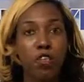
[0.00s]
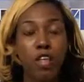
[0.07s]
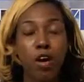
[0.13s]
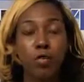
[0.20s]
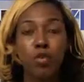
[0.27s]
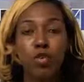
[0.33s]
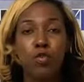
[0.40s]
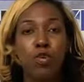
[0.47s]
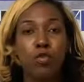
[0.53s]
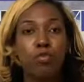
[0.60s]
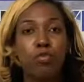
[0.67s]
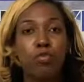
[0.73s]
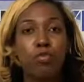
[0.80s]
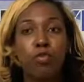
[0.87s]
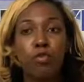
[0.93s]
help you
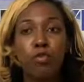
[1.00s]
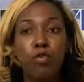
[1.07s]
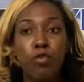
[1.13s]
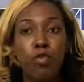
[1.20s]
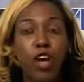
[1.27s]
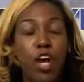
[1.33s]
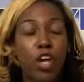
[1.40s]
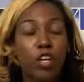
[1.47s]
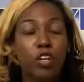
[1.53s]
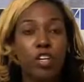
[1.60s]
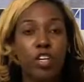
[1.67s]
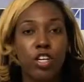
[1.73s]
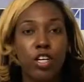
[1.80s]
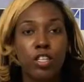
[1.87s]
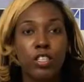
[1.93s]
improve
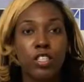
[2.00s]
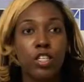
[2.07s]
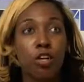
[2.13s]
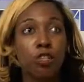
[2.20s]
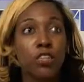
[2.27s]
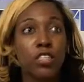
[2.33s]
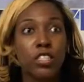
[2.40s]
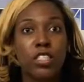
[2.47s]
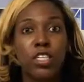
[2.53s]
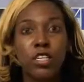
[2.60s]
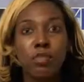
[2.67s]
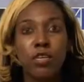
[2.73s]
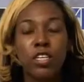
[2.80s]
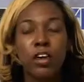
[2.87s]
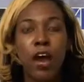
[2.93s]
your self-esteem
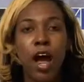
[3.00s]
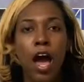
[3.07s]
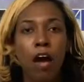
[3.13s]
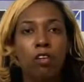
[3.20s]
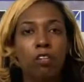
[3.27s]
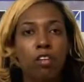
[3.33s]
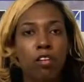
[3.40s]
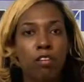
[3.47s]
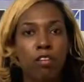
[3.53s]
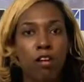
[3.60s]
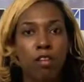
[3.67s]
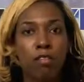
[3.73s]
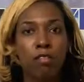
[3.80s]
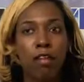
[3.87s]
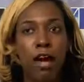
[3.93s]
and your outlook
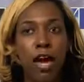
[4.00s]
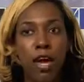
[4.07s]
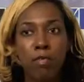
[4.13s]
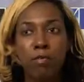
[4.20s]
on life,